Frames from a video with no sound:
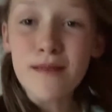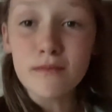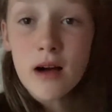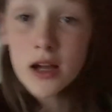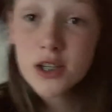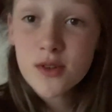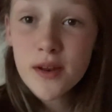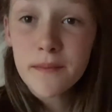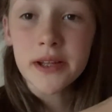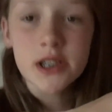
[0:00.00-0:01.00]
I just want to
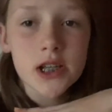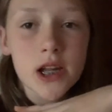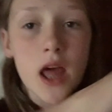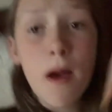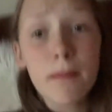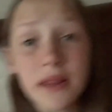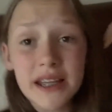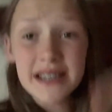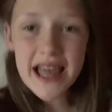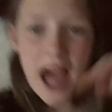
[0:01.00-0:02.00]
mention,
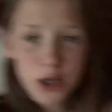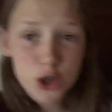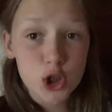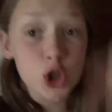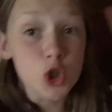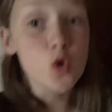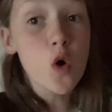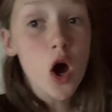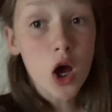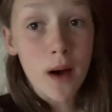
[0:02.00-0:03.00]
please actually do
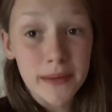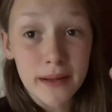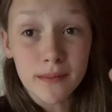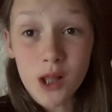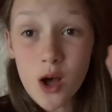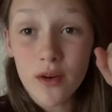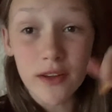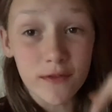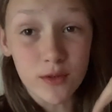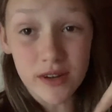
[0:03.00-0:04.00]
comment down below if
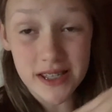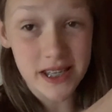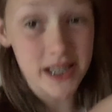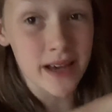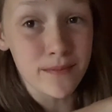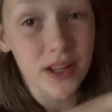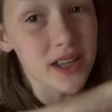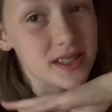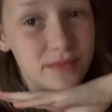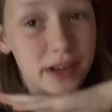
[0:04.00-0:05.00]
you want to see my
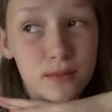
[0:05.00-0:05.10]
cousin Reagan